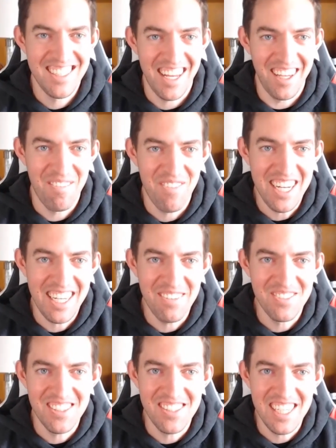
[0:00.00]
in my
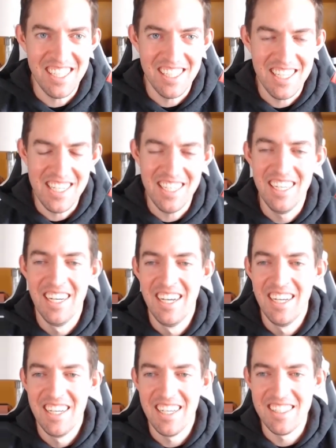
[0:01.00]
games of D&D,
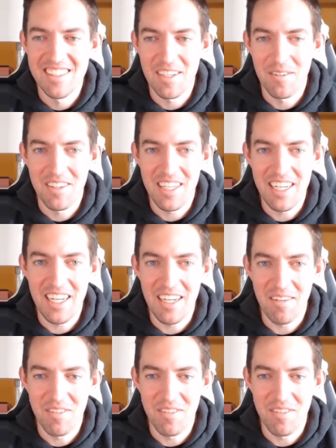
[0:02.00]
and so thinking of the